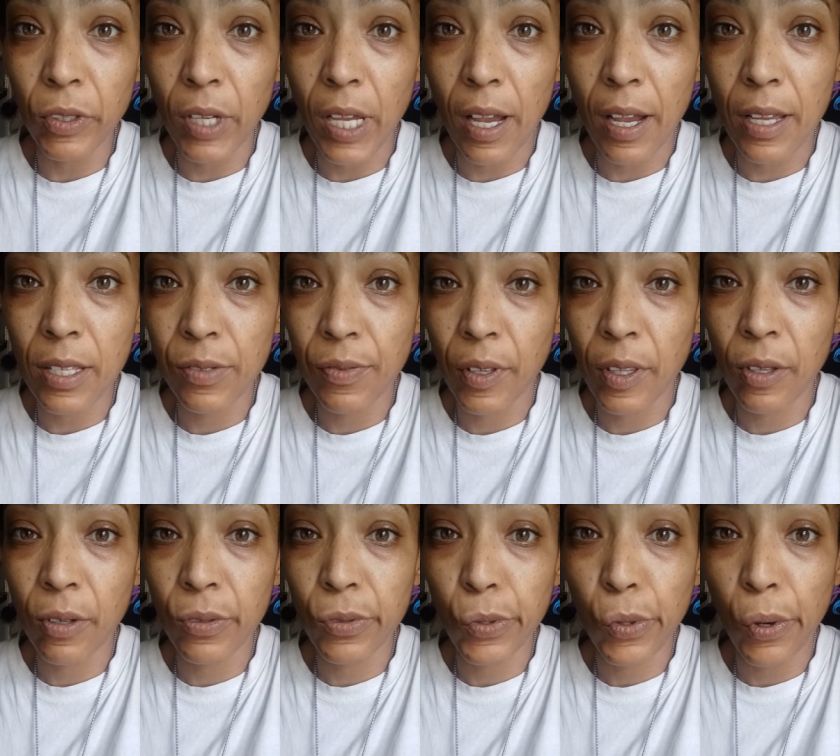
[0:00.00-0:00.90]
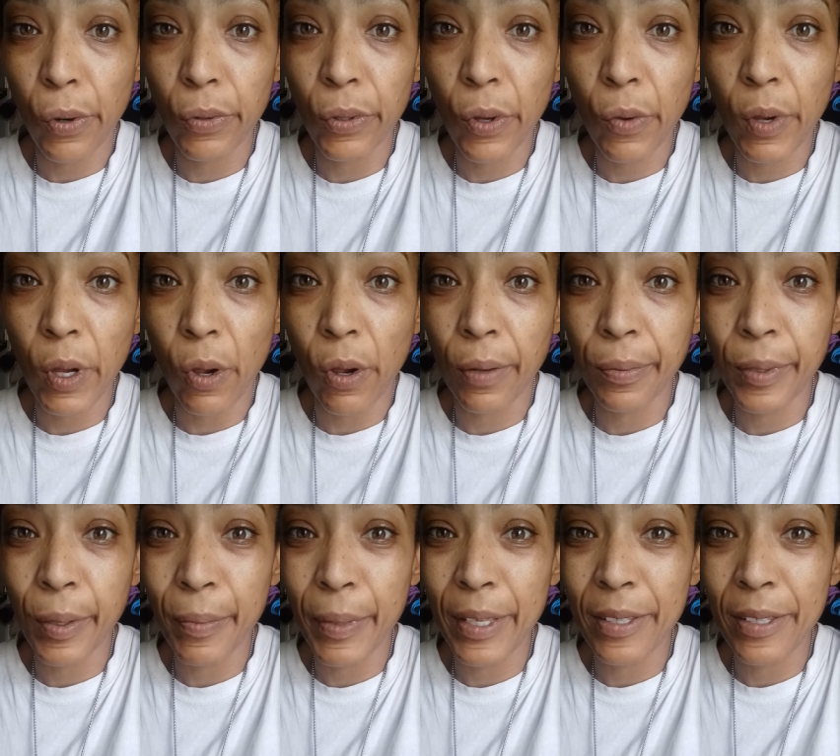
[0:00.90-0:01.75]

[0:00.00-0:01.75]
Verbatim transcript: you guys for those who don't know what off them